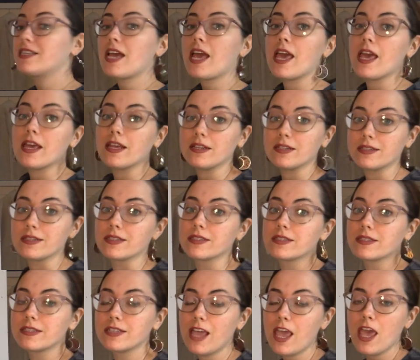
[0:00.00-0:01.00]
to end.
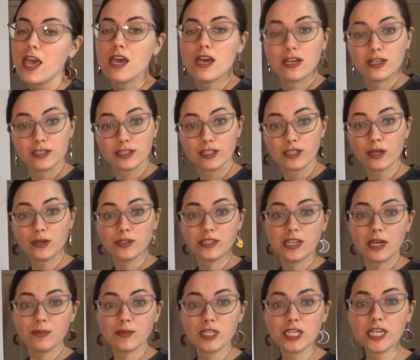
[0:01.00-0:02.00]
So it's
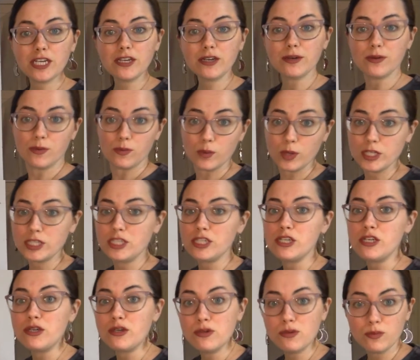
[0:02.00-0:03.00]
up to you. What do
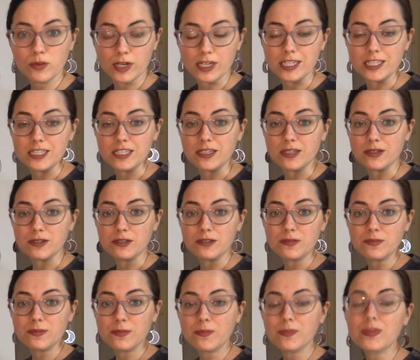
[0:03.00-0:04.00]
you want to do?
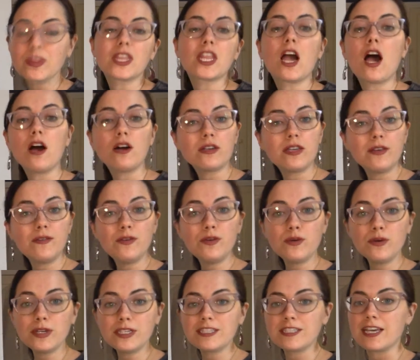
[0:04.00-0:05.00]
I'll give
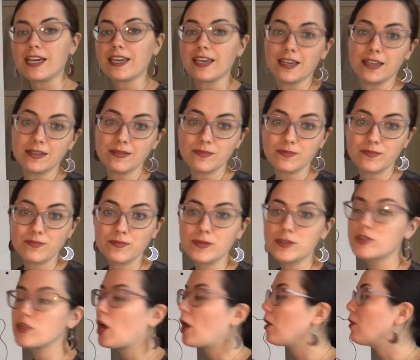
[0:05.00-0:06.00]
you a second.
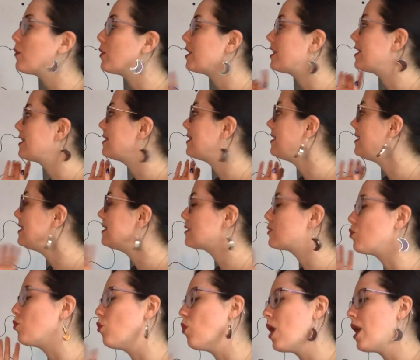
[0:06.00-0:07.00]
Start with at
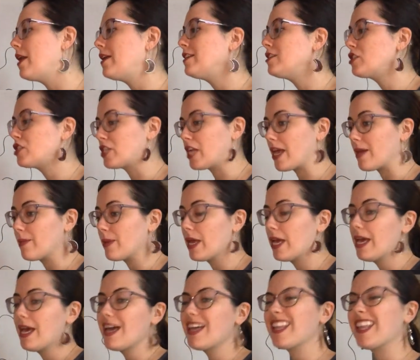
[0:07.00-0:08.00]
least one shape
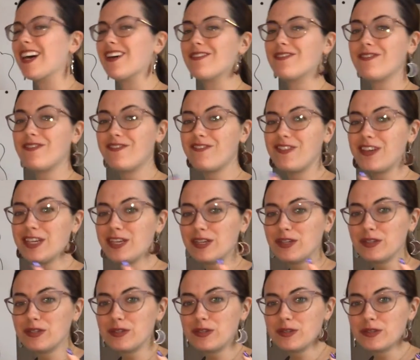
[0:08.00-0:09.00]
that
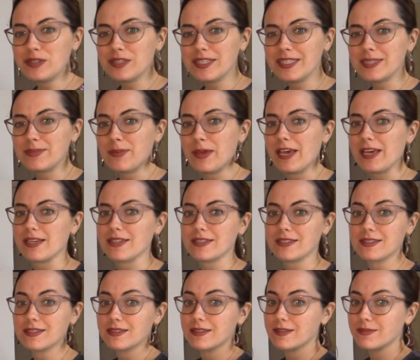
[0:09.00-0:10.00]
fills the
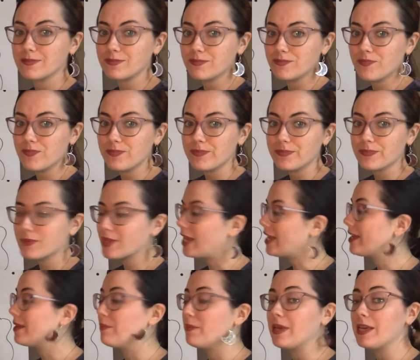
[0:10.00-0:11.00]
space.
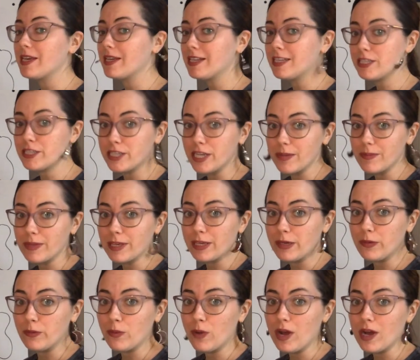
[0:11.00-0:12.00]
It can be any shape that
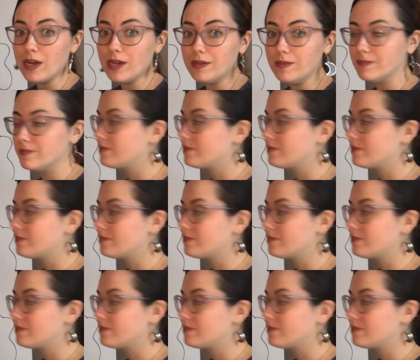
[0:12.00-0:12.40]
you want,